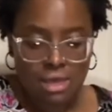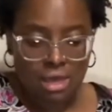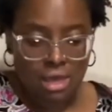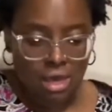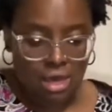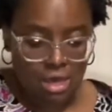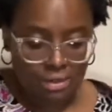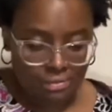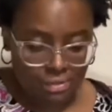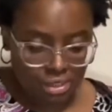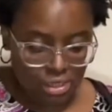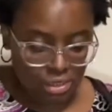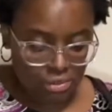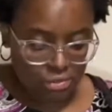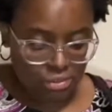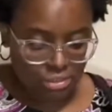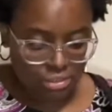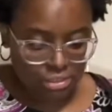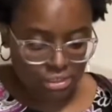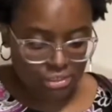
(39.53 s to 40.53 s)
Uh, the
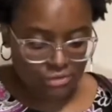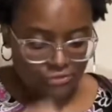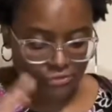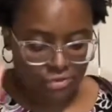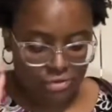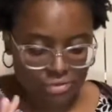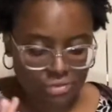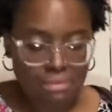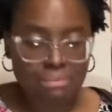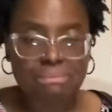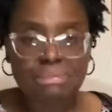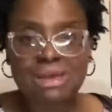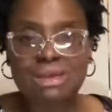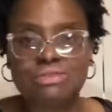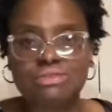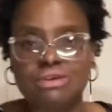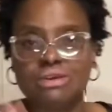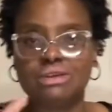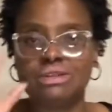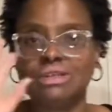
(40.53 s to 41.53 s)
only difference, I'm
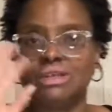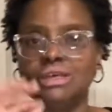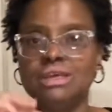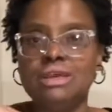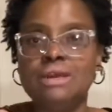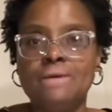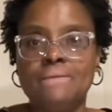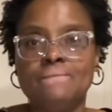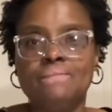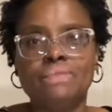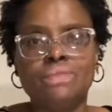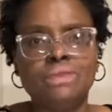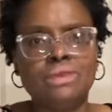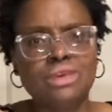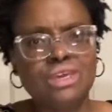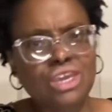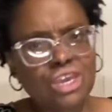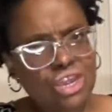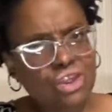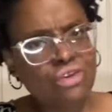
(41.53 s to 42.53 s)
basically
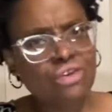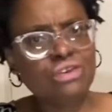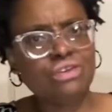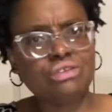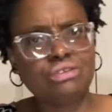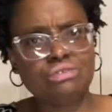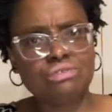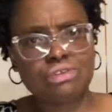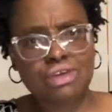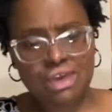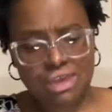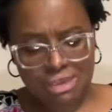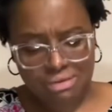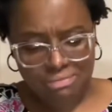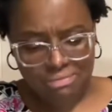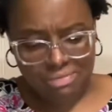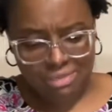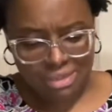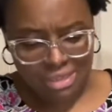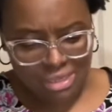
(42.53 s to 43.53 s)
carrying the same
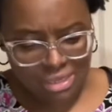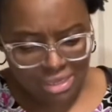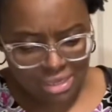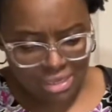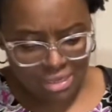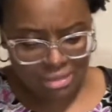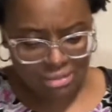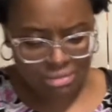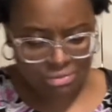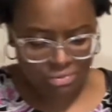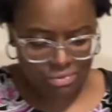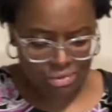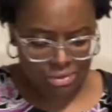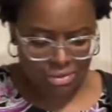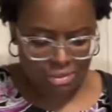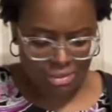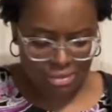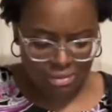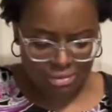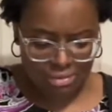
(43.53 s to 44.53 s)
things with
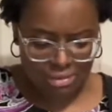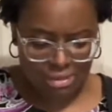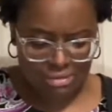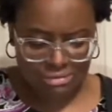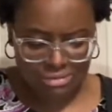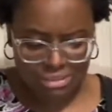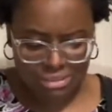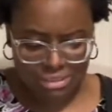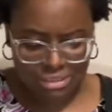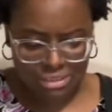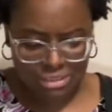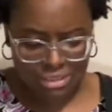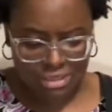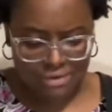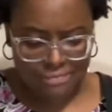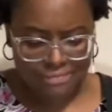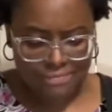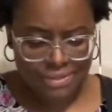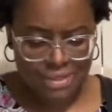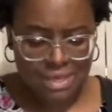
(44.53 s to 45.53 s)
the exception
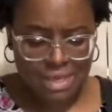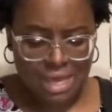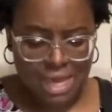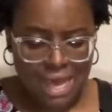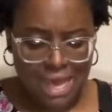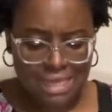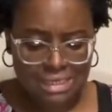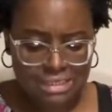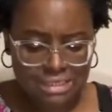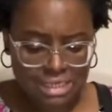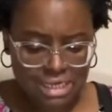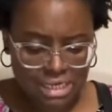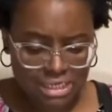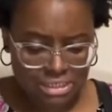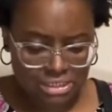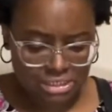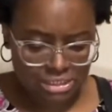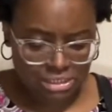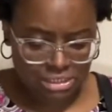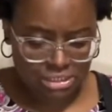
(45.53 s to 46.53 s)
of I
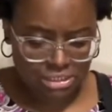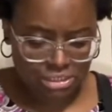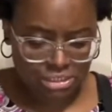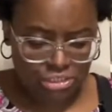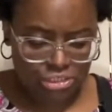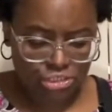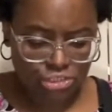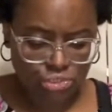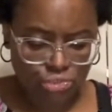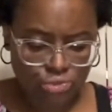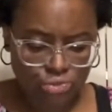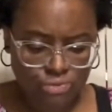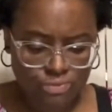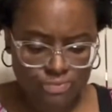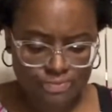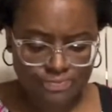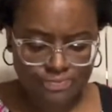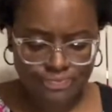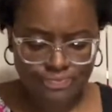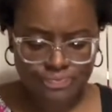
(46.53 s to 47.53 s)
changed into
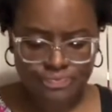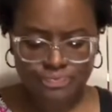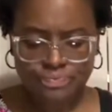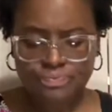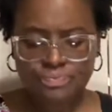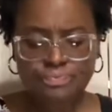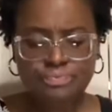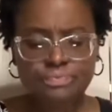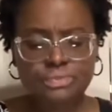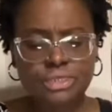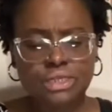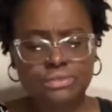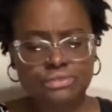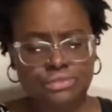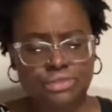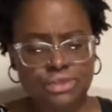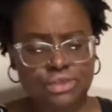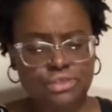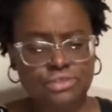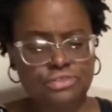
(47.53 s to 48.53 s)

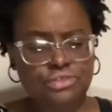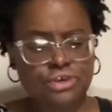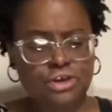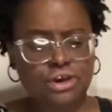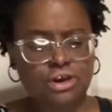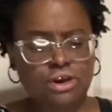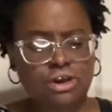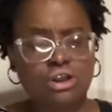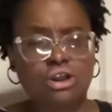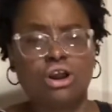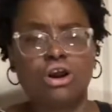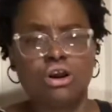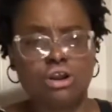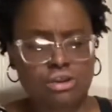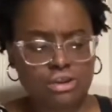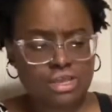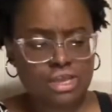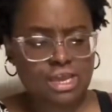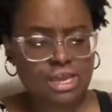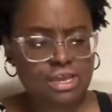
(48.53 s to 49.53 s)
this uh,
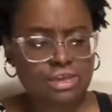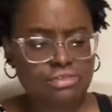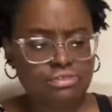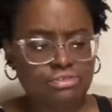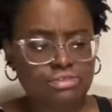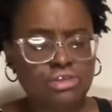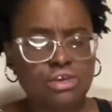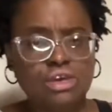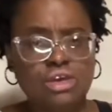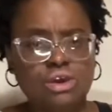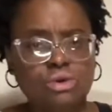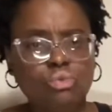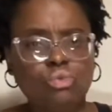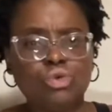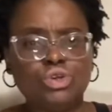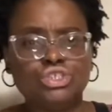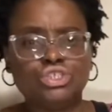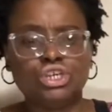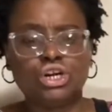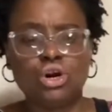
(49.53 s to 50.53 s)
card case,
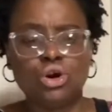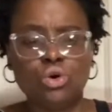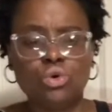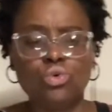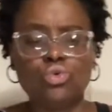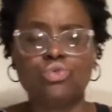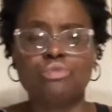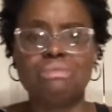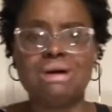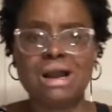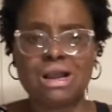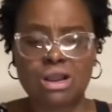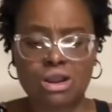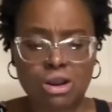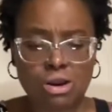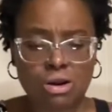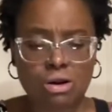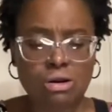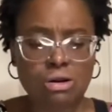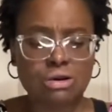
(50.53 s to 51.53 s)
which holds my
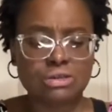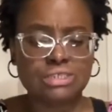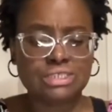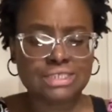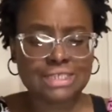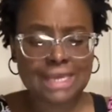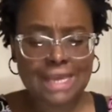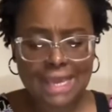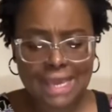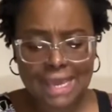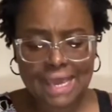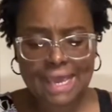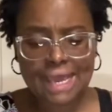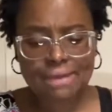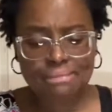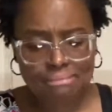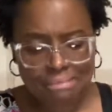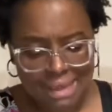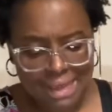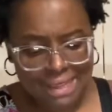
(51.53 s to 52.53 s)
cards
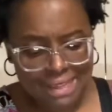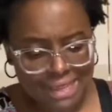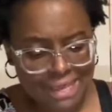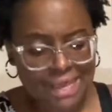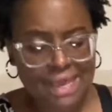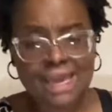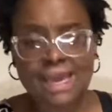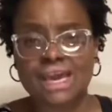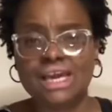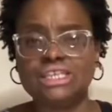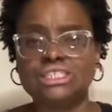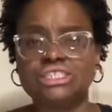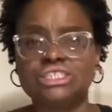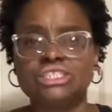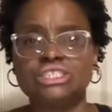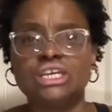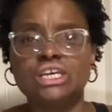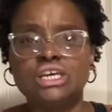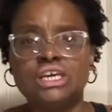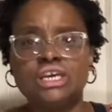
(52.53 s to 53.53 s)
and my
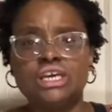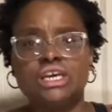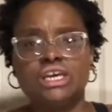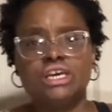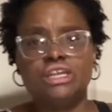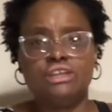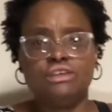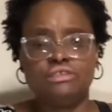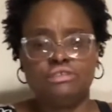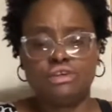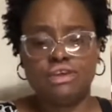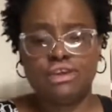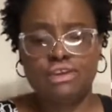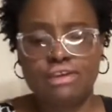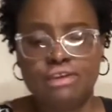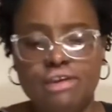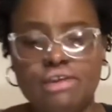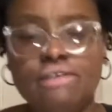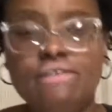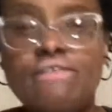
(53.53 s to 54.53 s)
cash. It is a
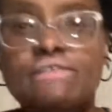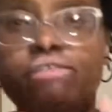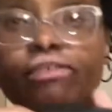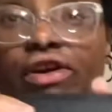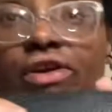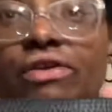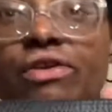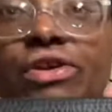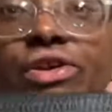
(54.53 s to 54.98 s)
very